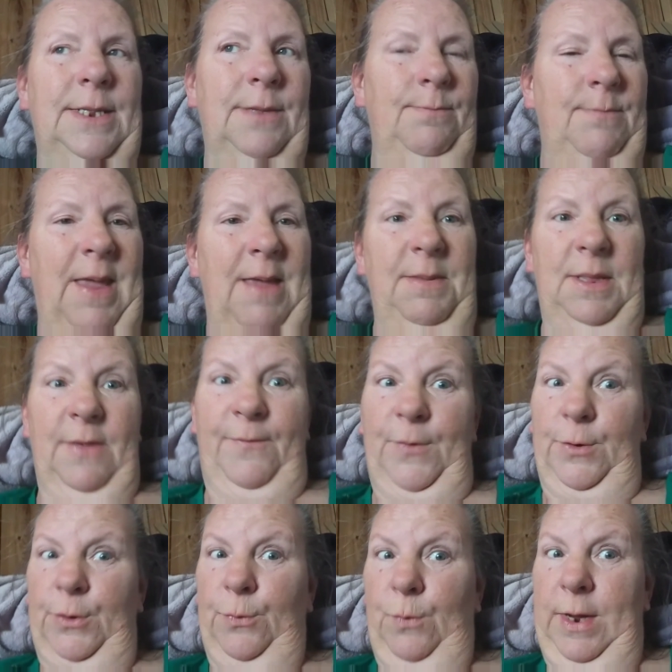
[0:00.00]
maybe the
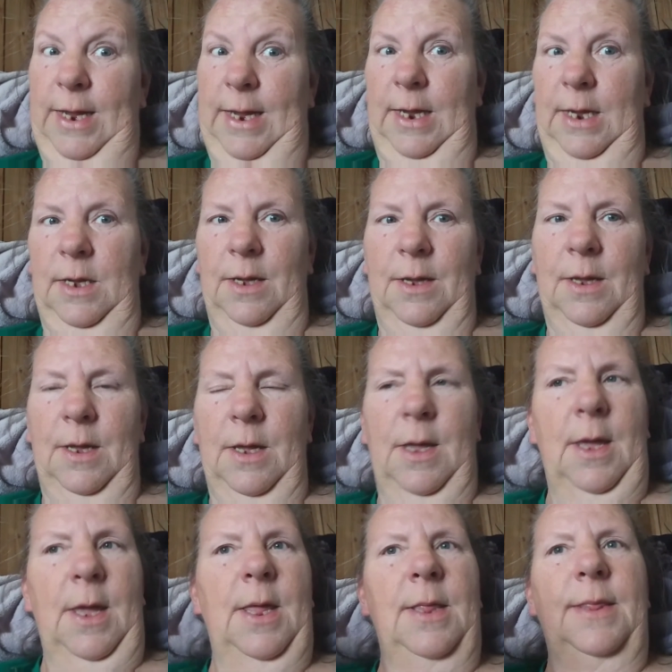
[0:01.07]
first week.
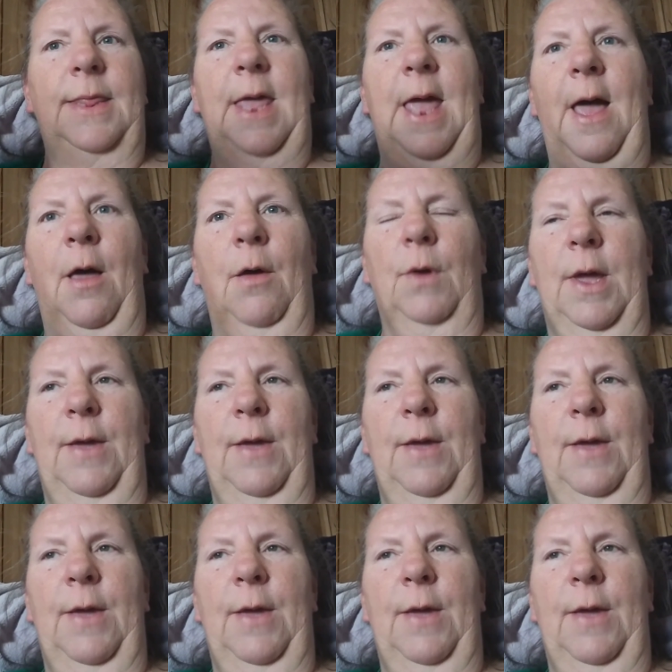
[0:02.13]
Now,